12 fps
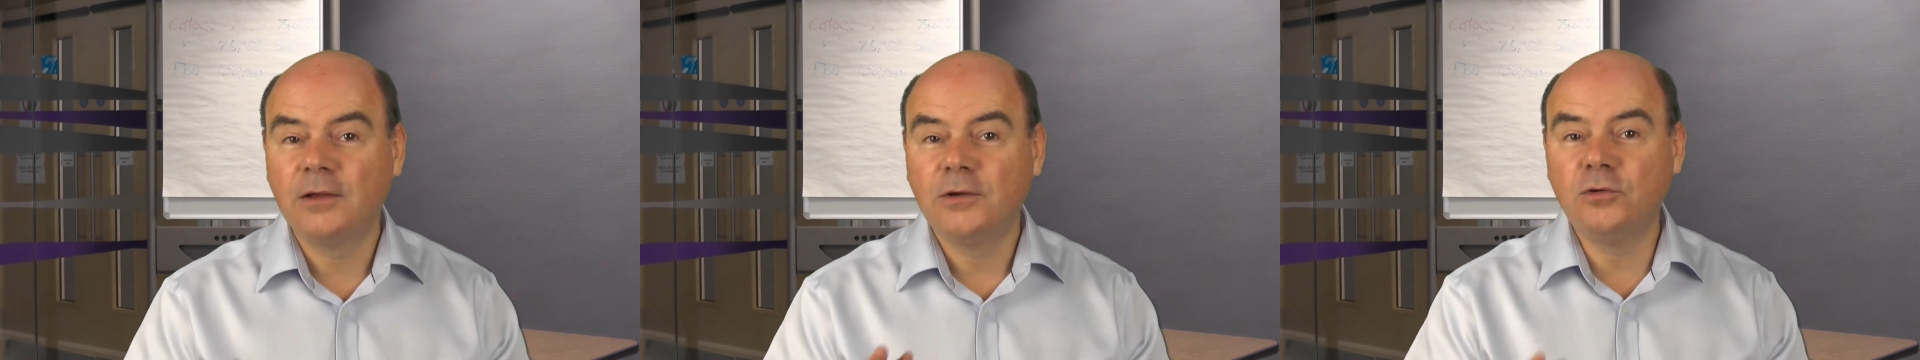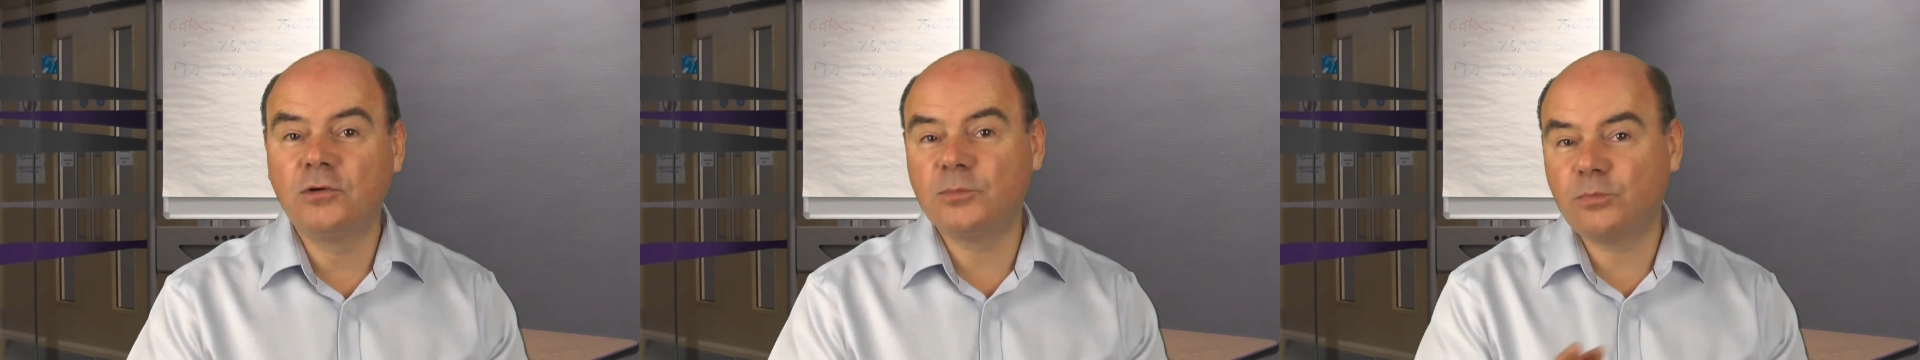
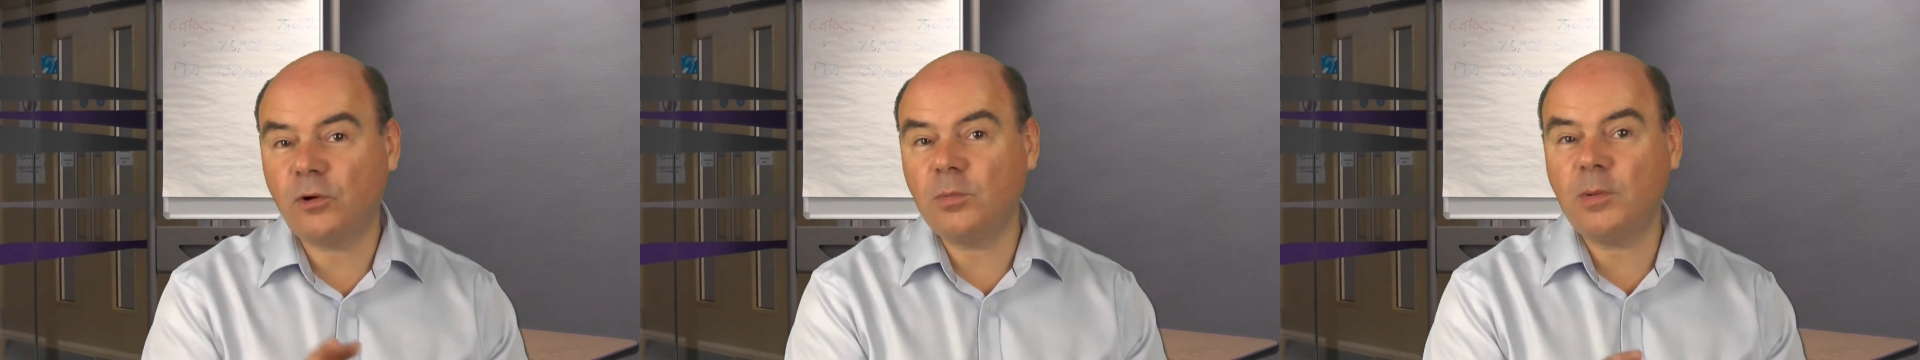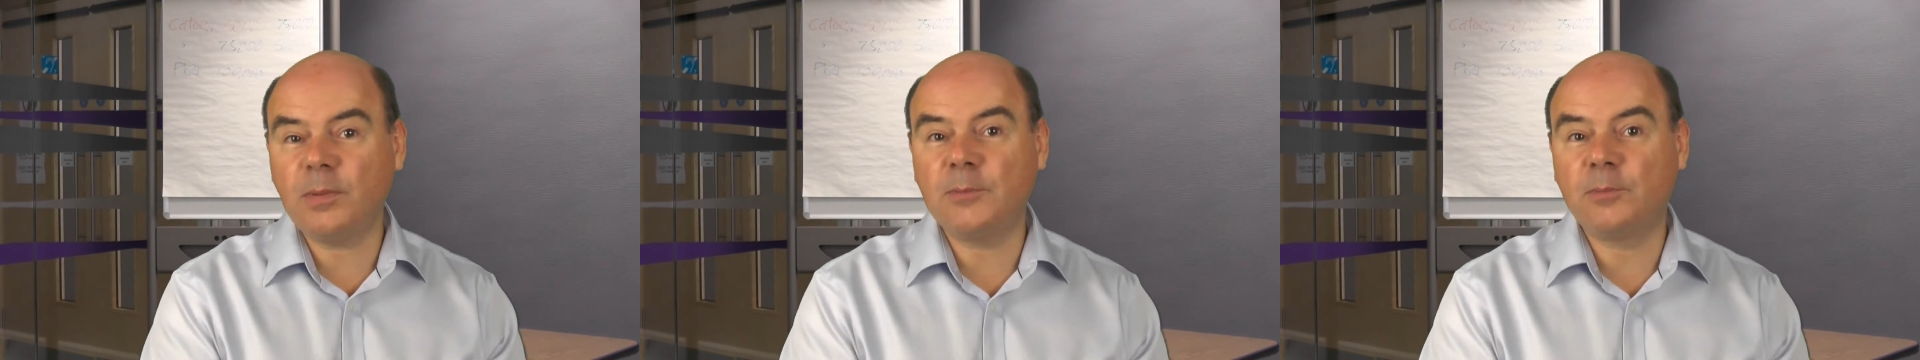who could
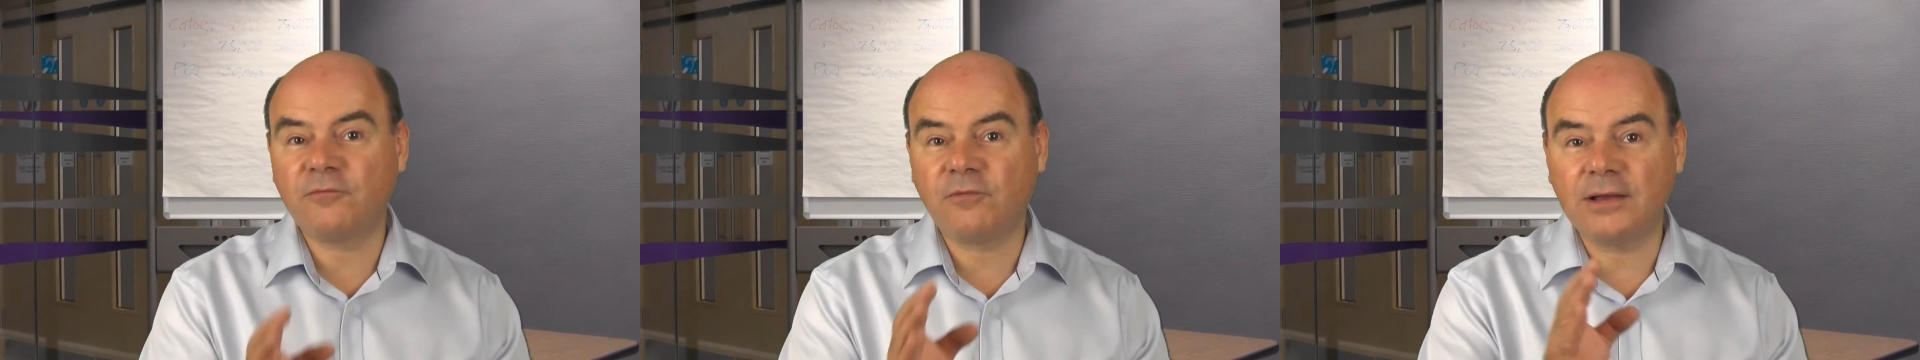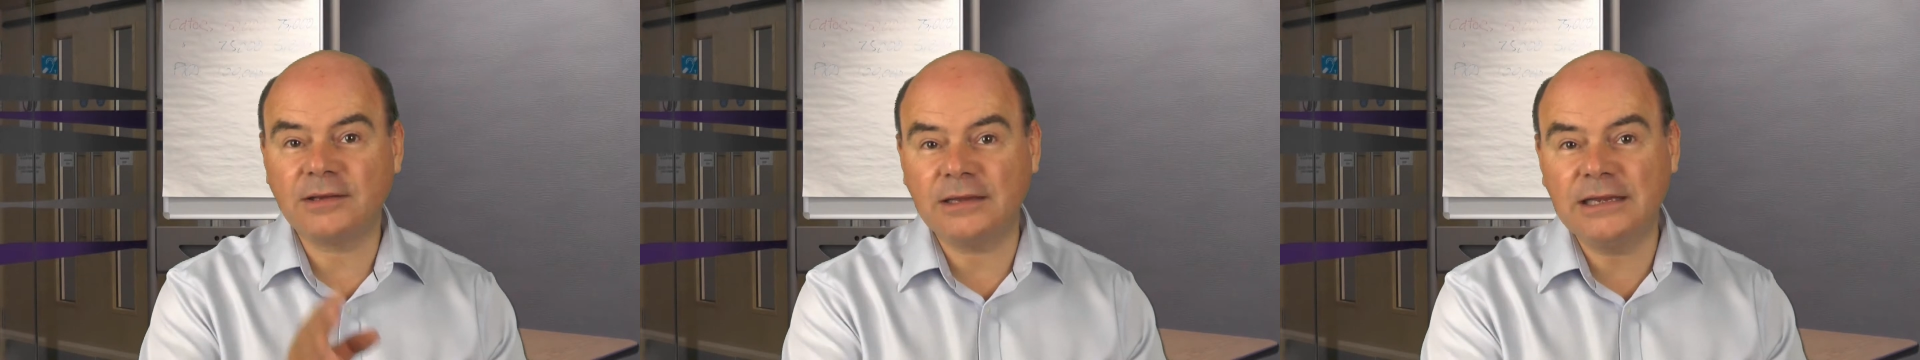probably
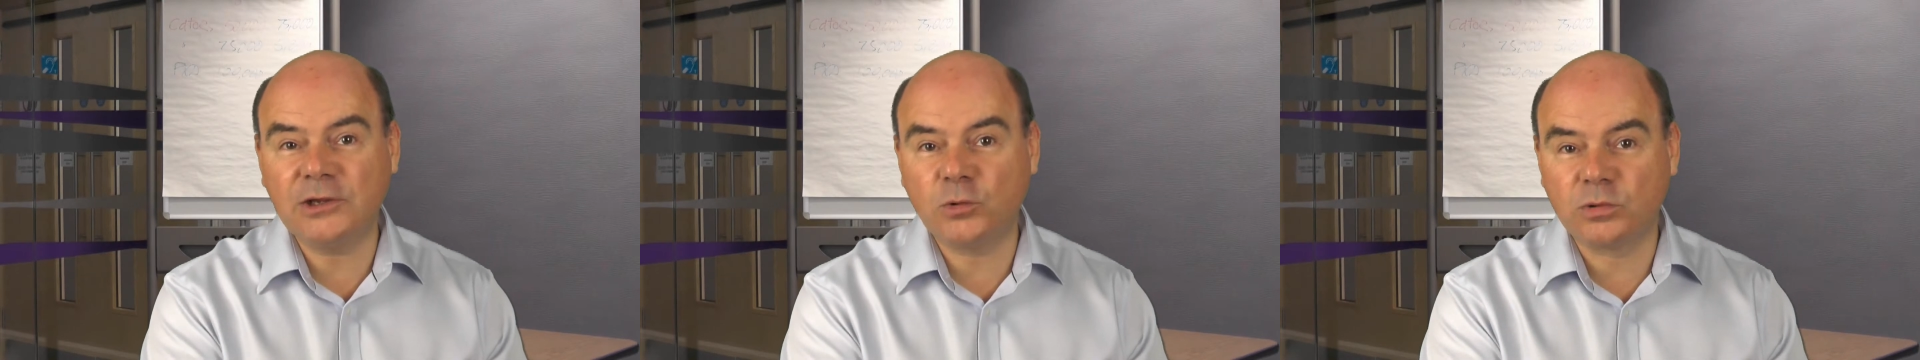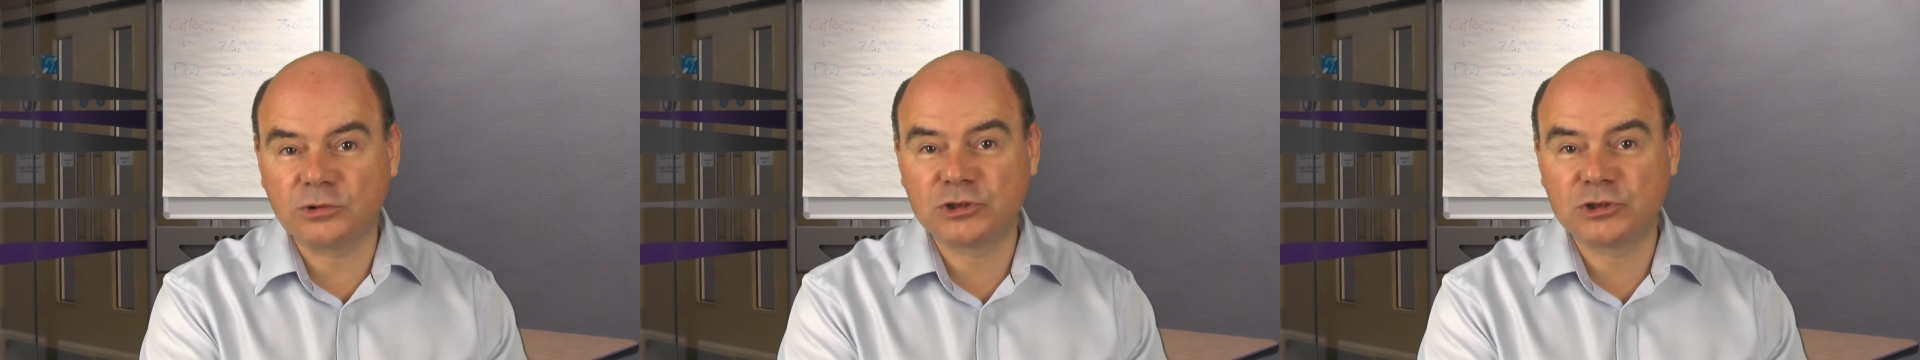provide equal